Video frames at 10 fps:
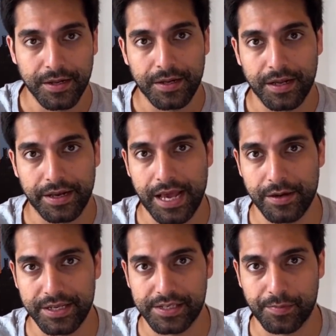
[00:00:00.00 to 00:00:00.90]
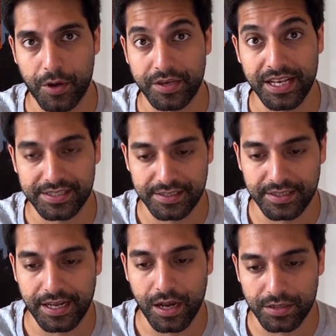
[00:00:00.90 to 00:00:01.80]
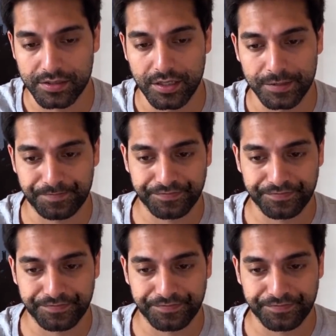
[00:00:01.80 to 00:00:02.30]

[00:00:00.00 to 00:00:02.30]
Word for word: And now he spoke yesterday, last night.